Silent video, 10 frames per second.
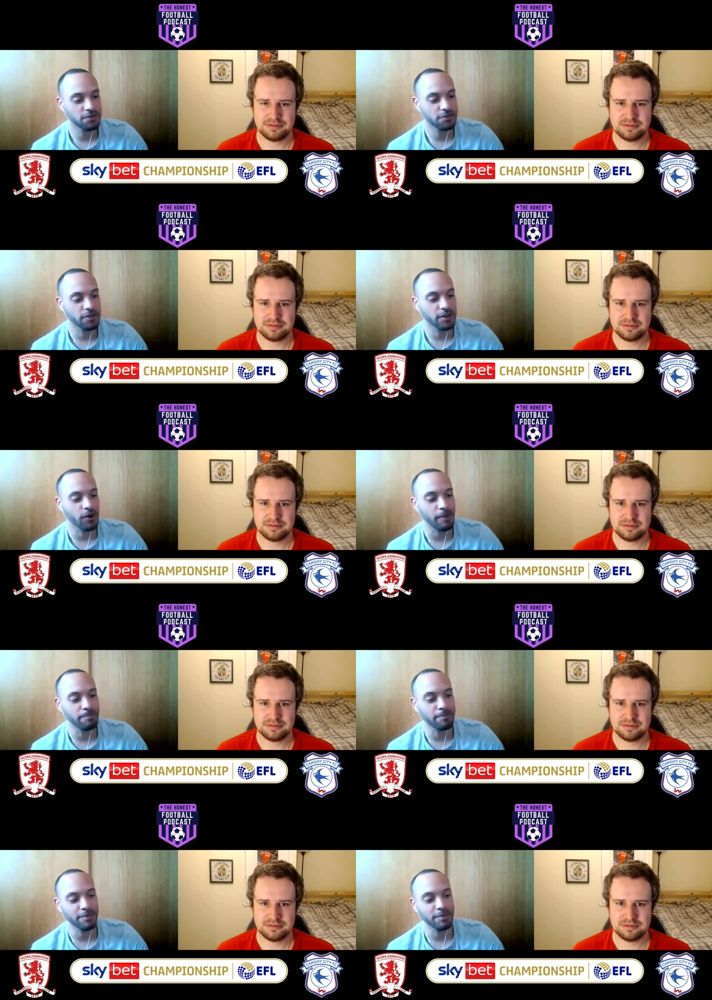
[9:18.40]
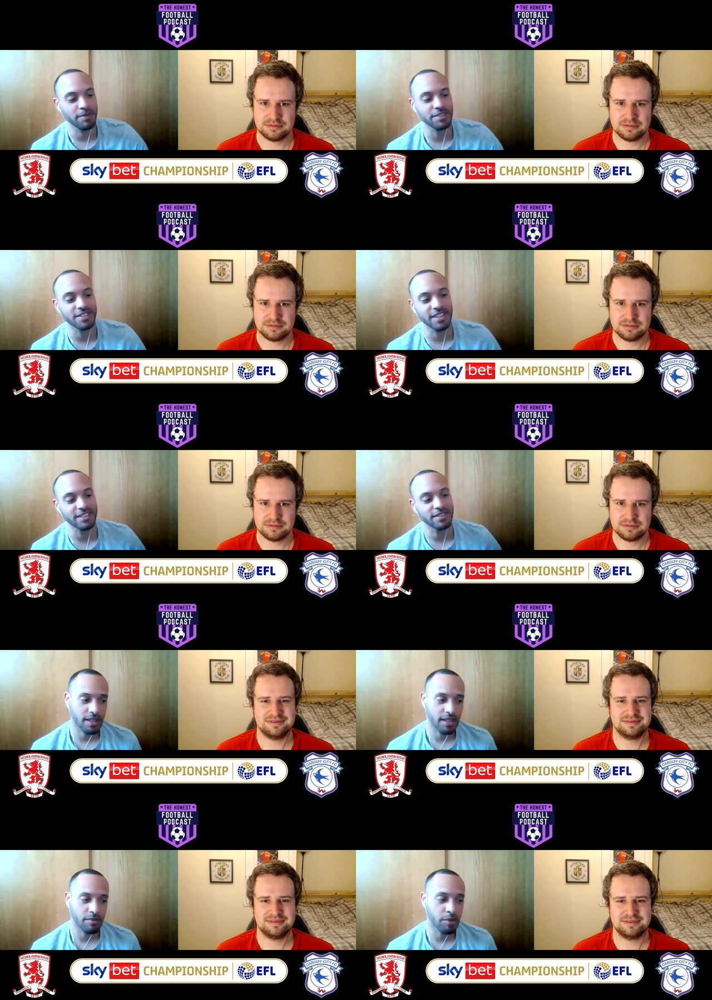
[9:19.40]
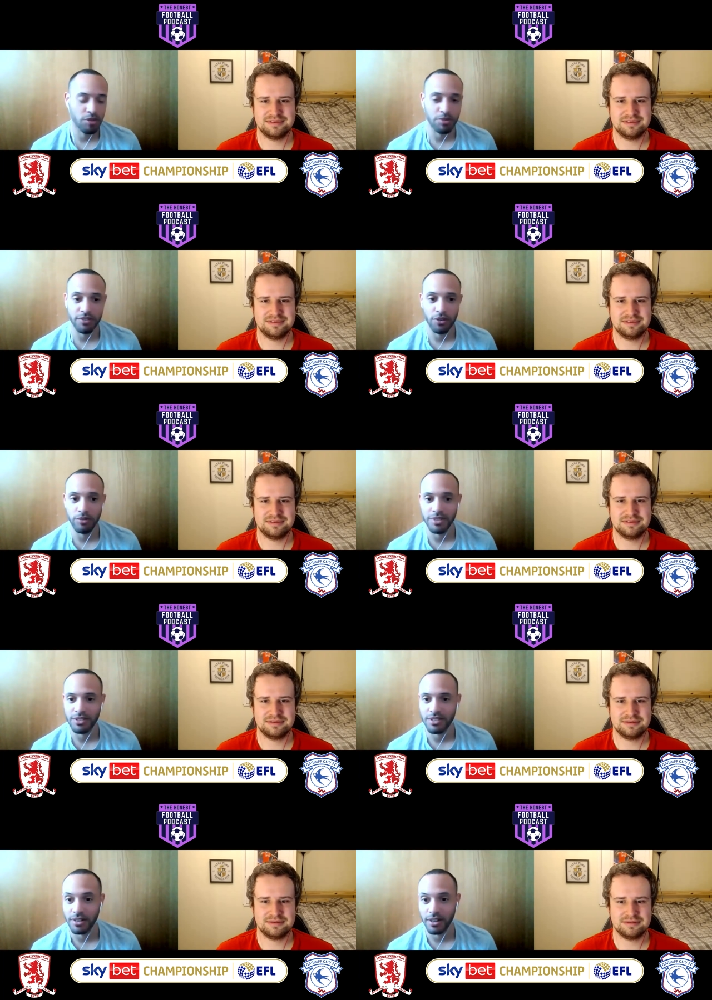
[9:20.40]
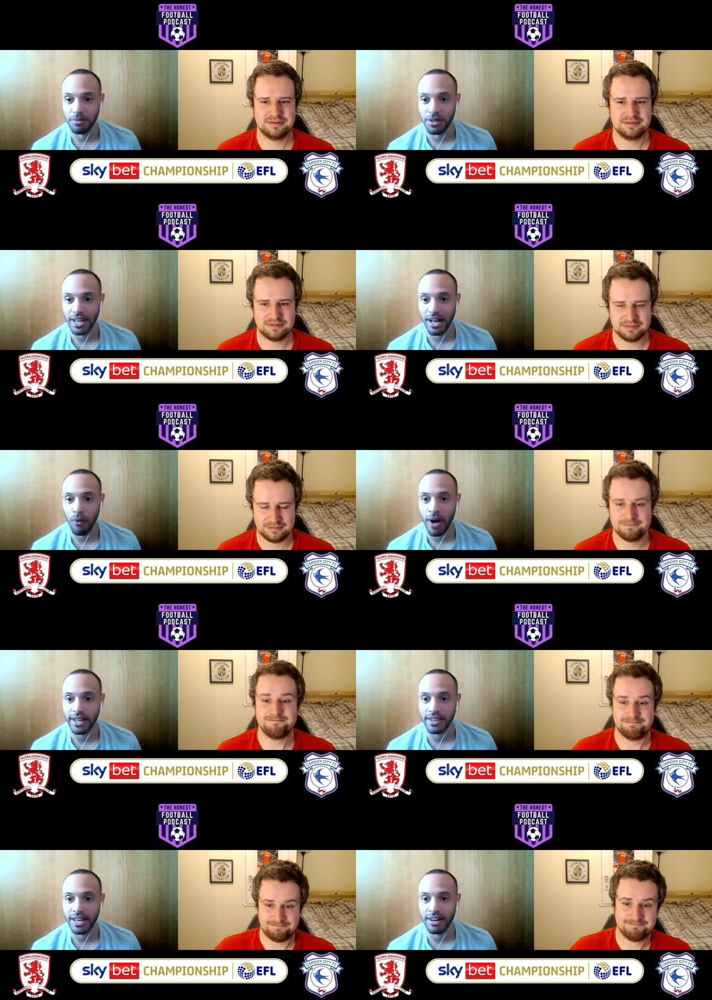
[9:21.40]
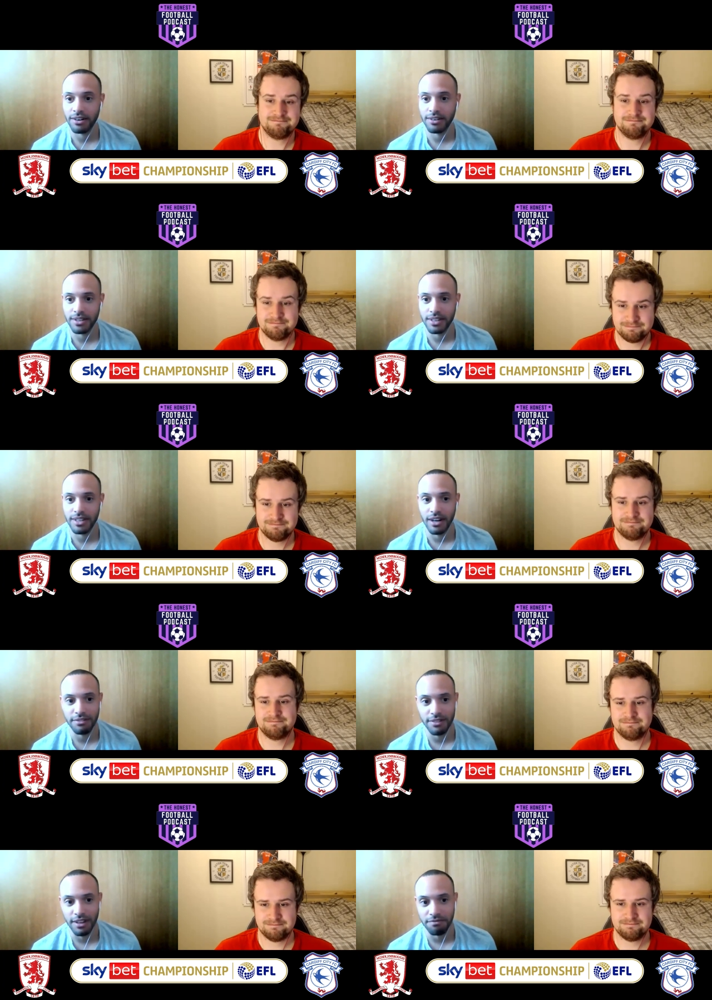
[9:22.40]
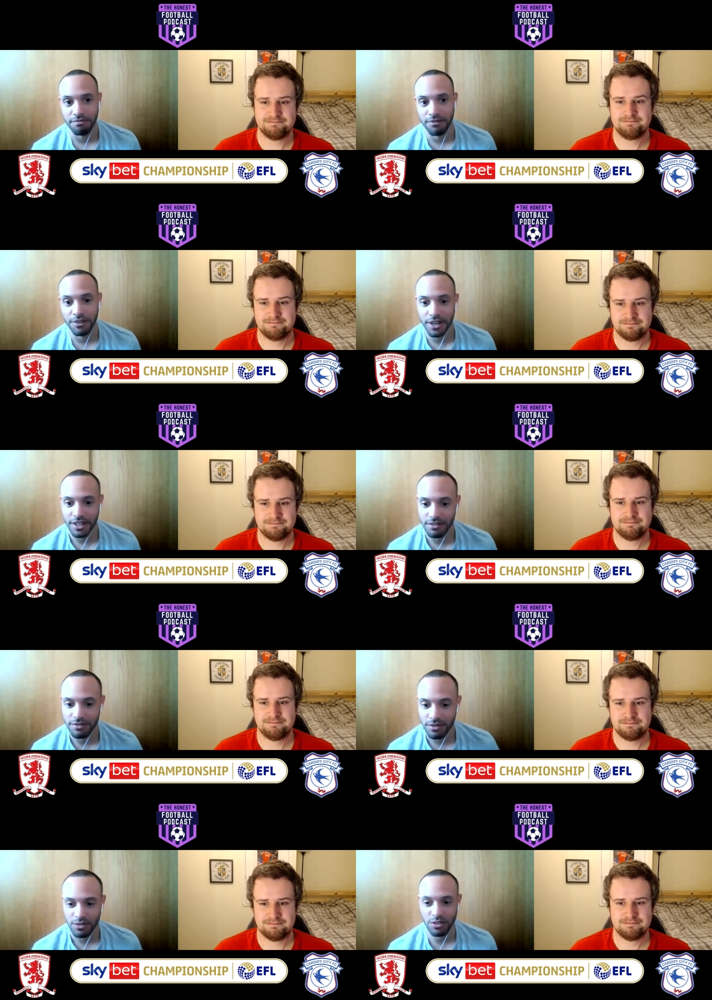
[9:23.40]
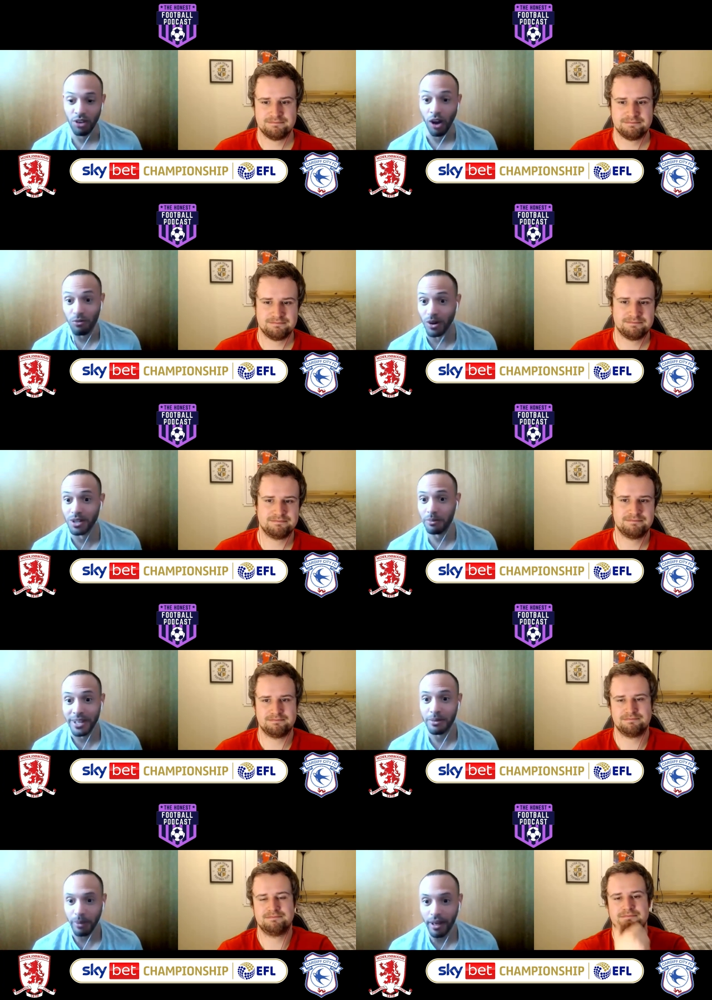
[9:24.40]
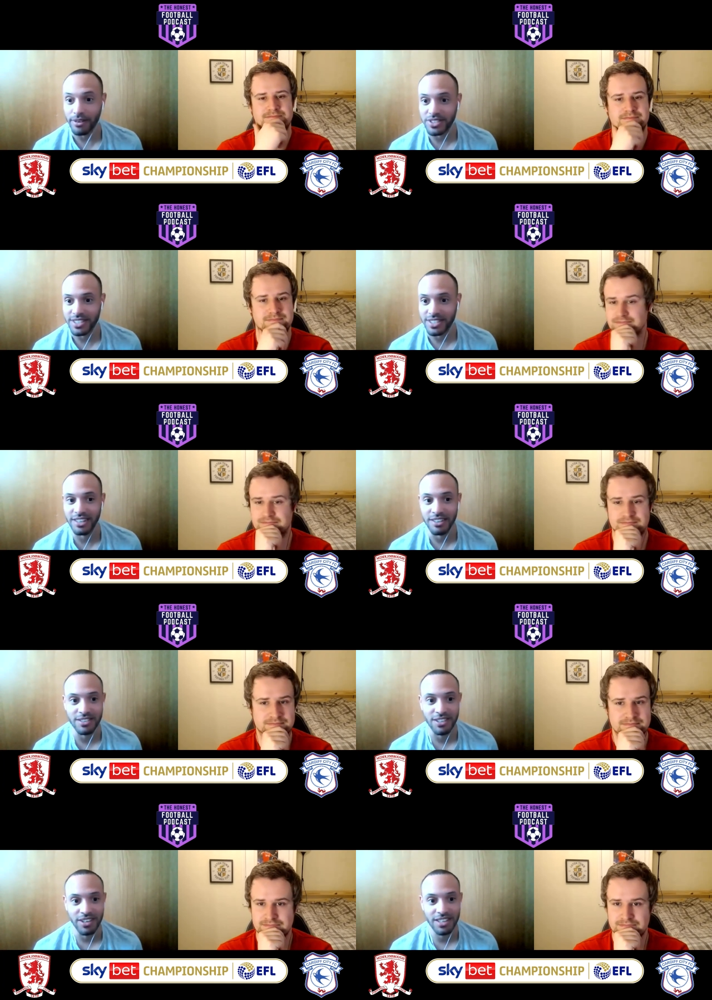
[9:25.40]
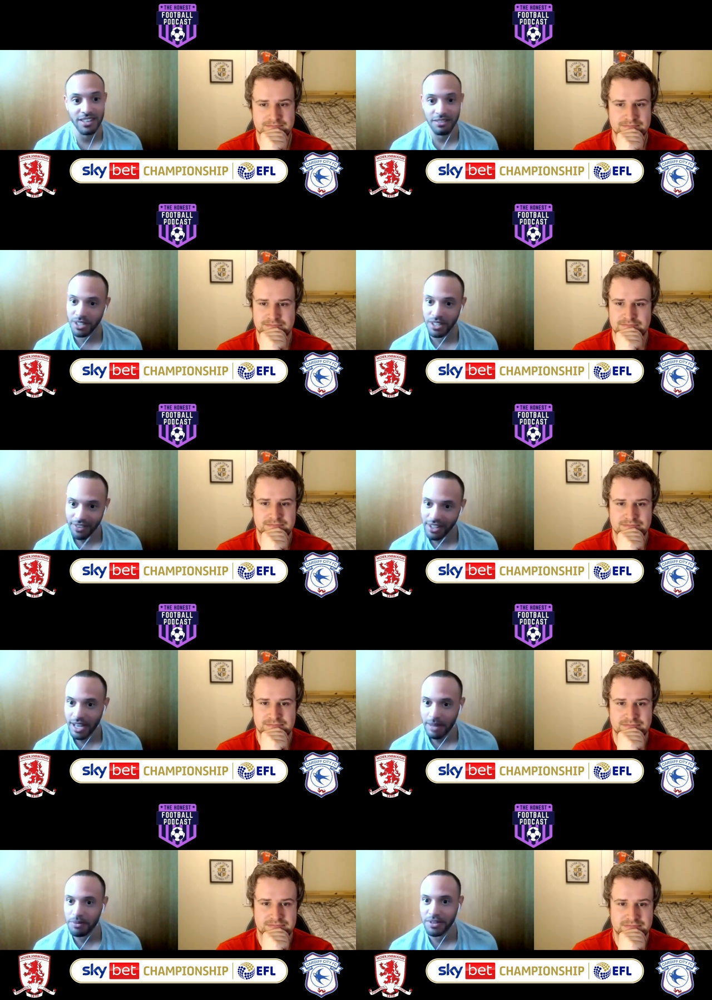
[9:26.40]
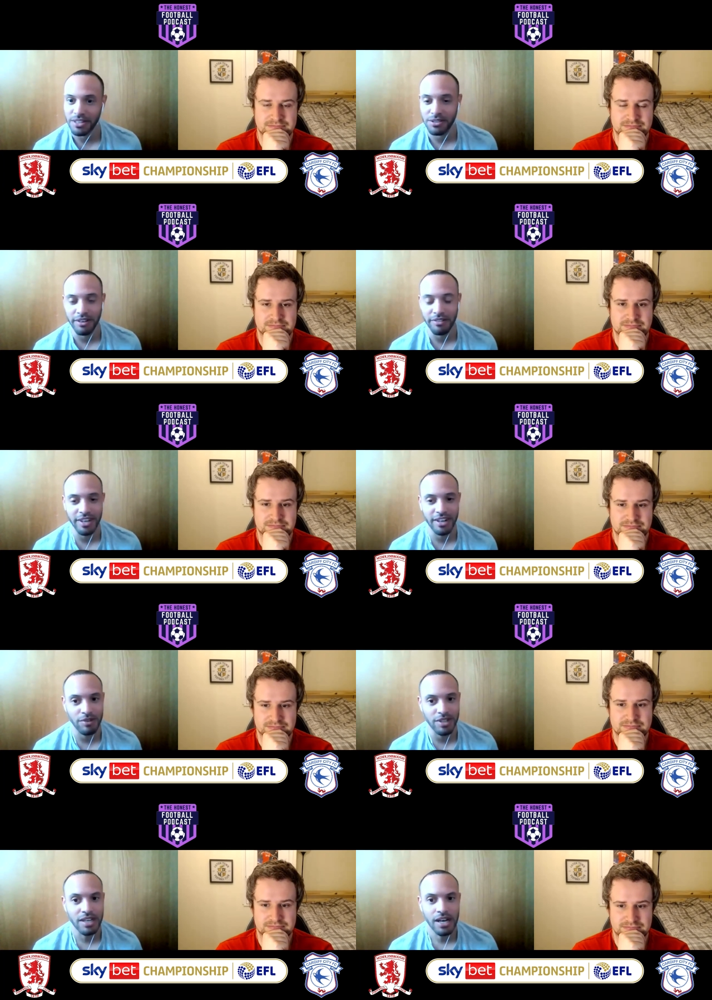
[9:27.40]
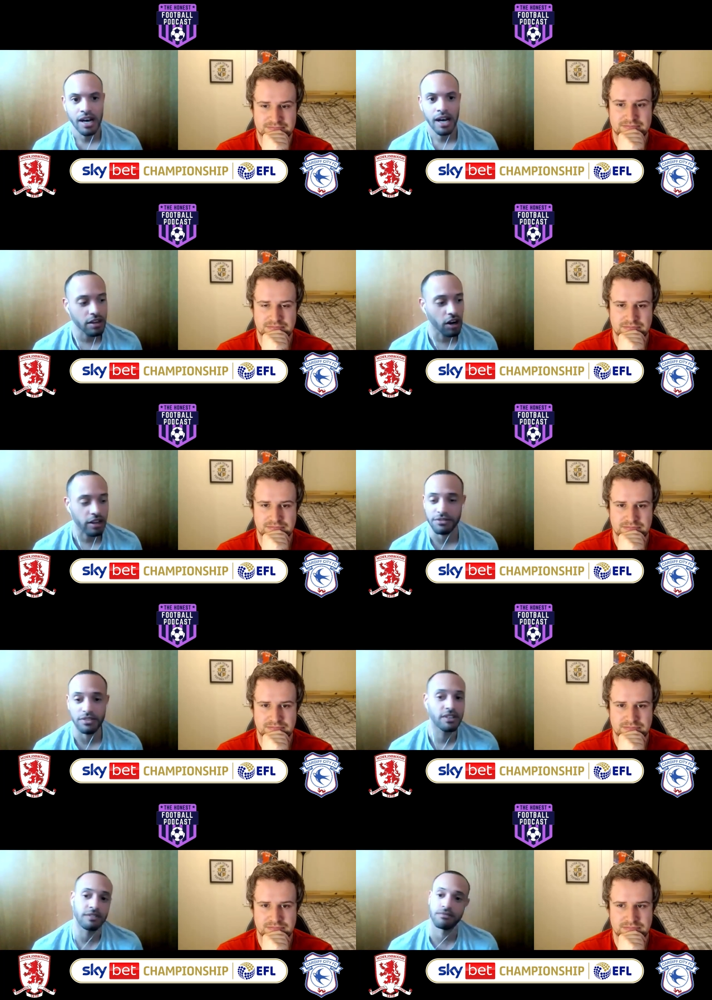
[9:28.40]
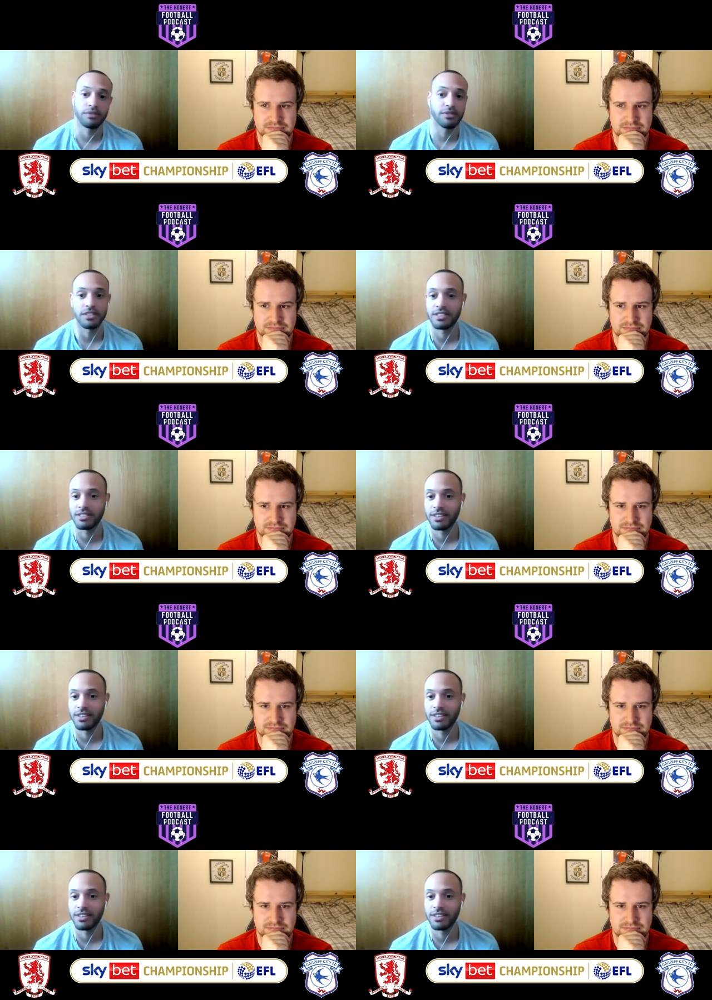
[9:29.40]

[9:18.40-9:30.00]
Speaker 1: 3 1 instead. Middlesbrough's form is t- completely out of whack now. Uh, they really don't want to be in the playoffs, as that looks like. But I think they're happy with the two FA Cup wins. Cardiff, obviously,